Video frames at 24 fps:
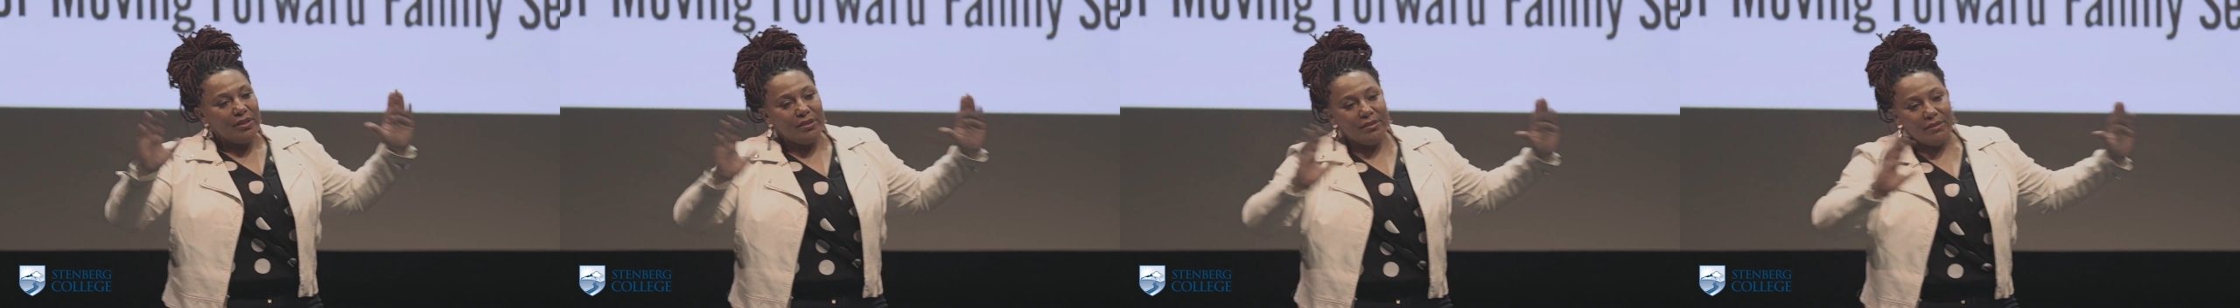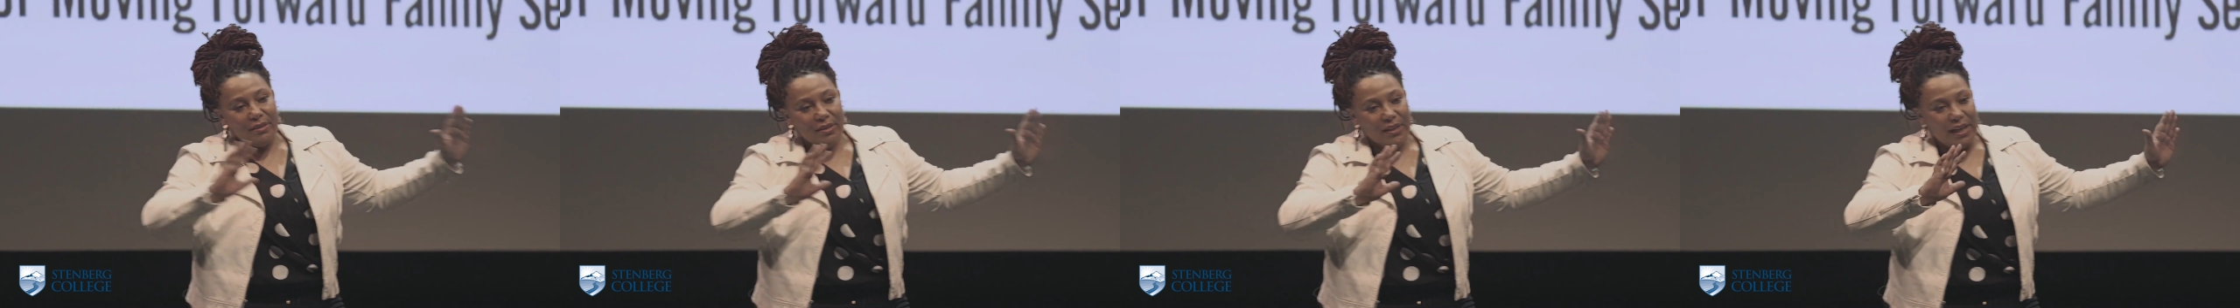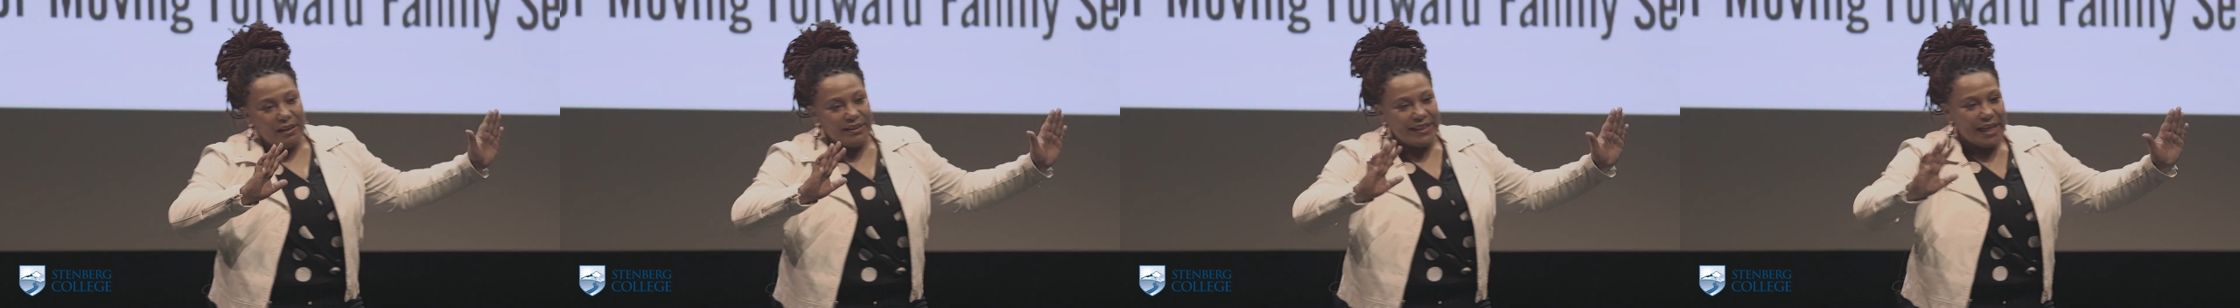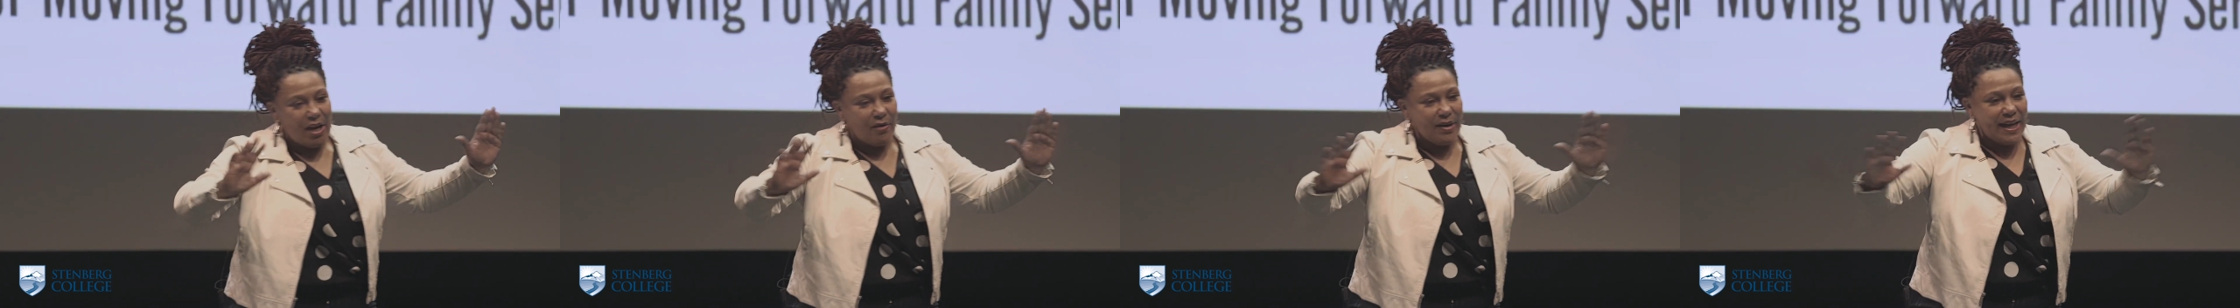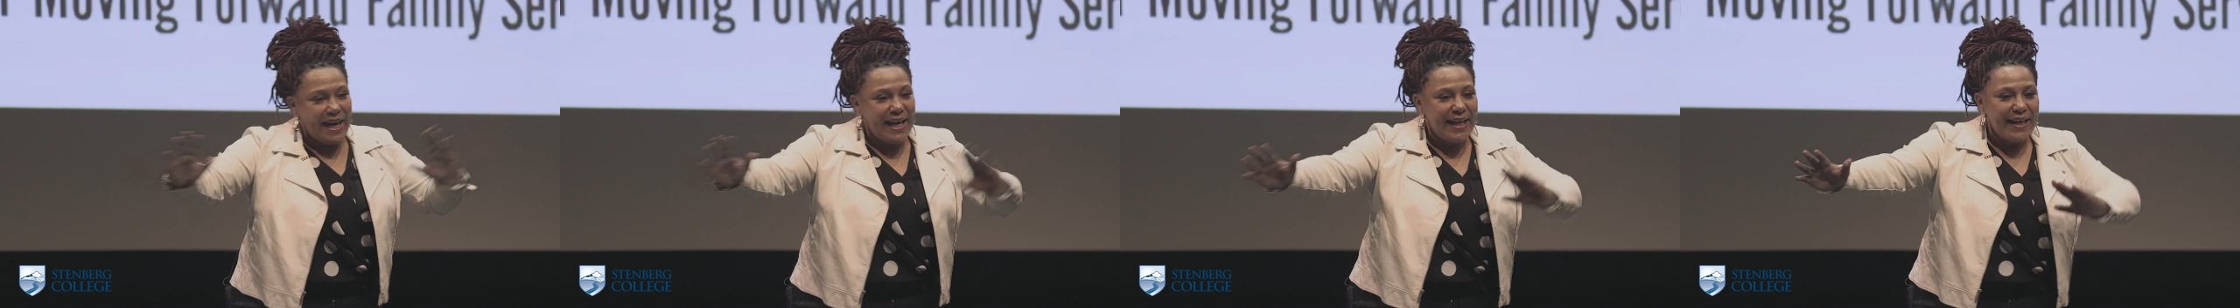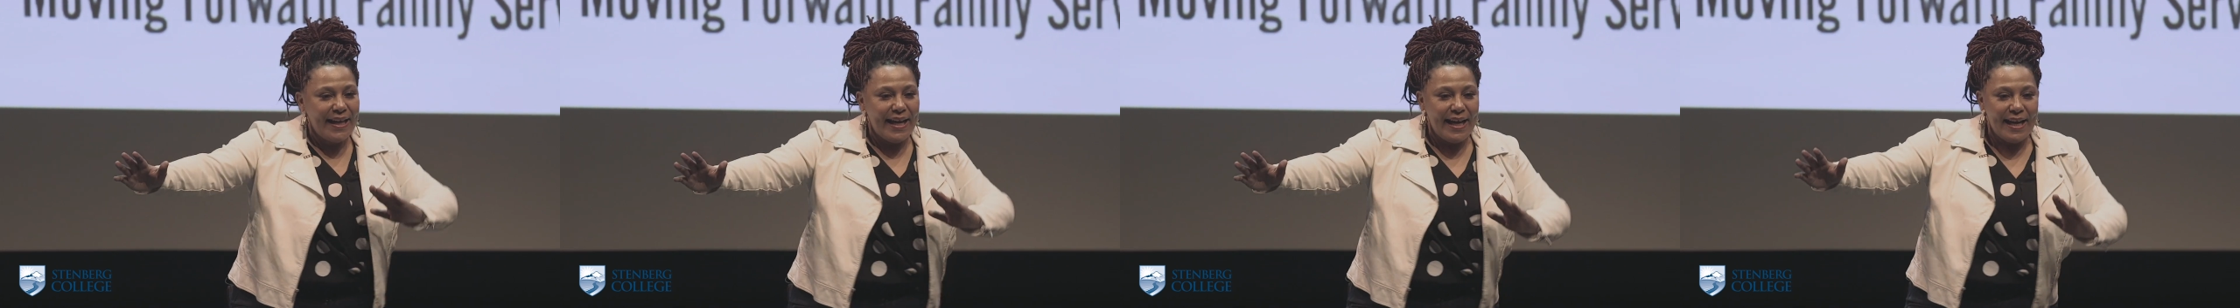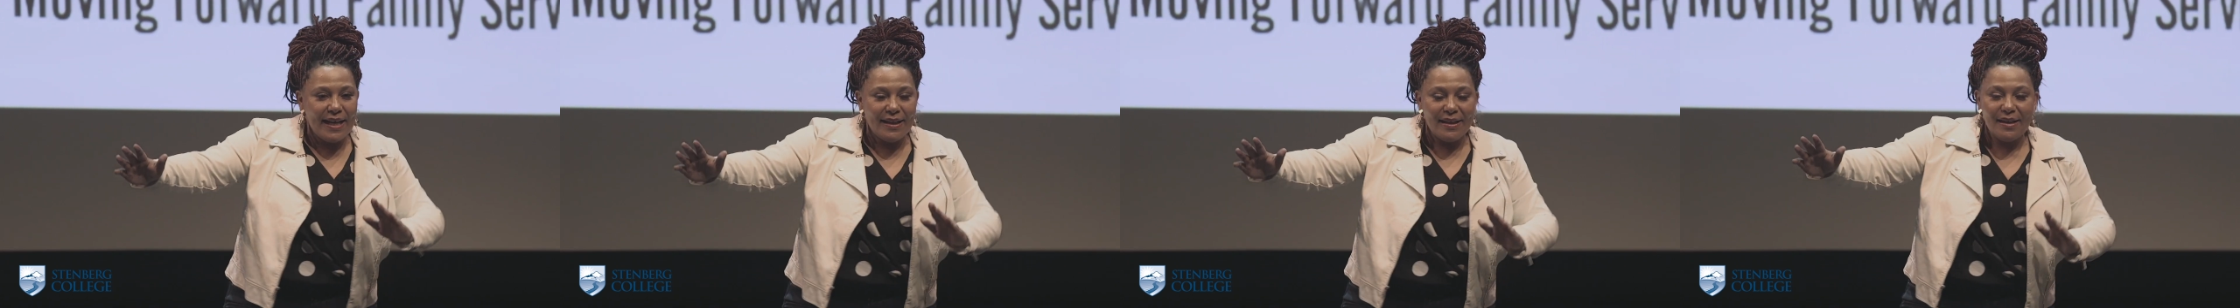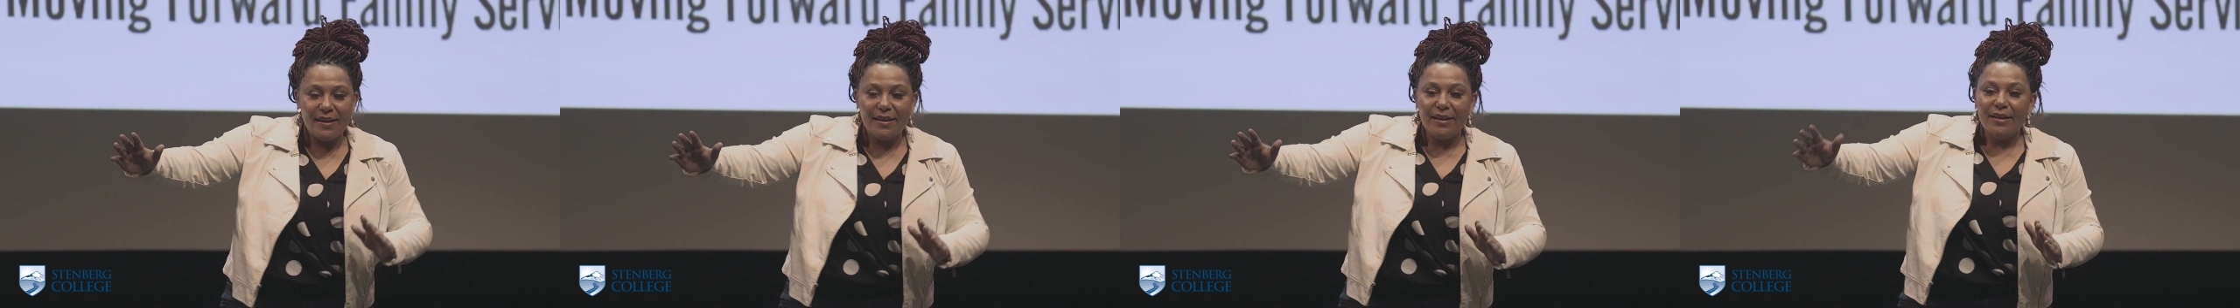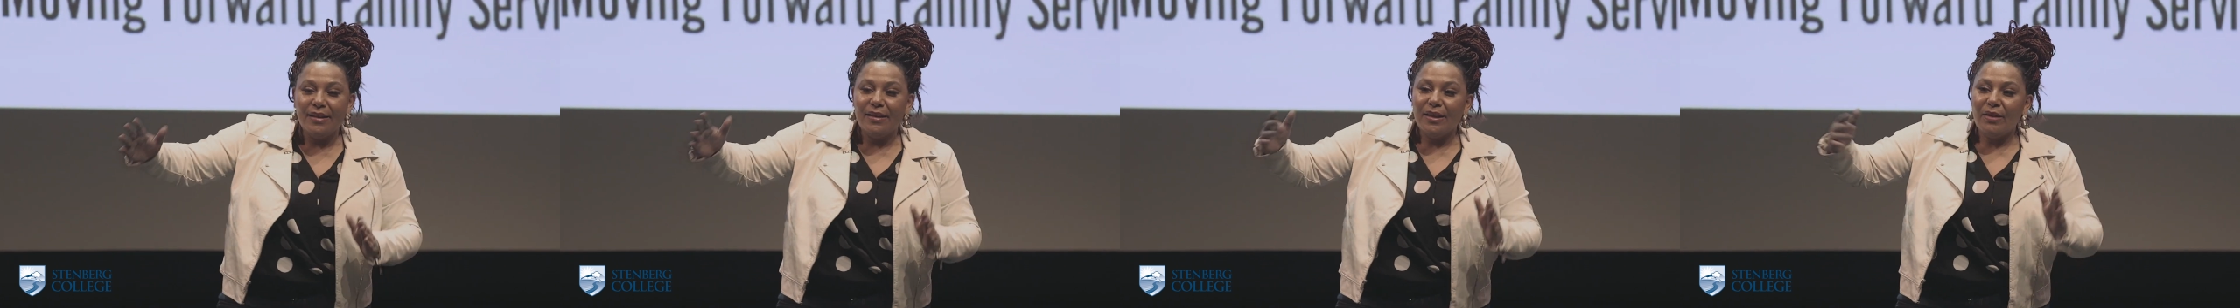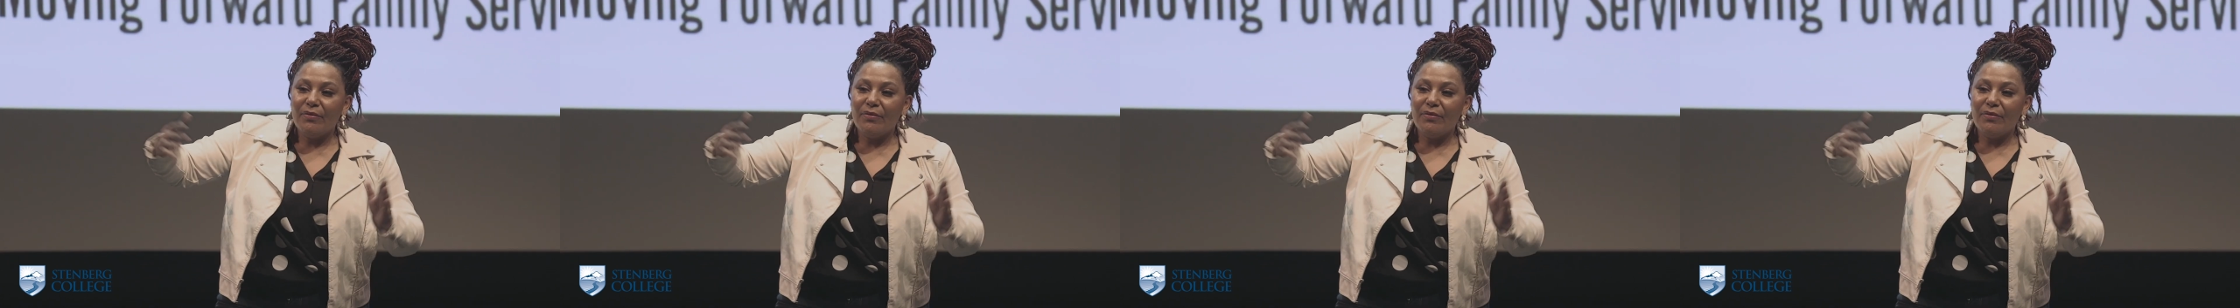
88th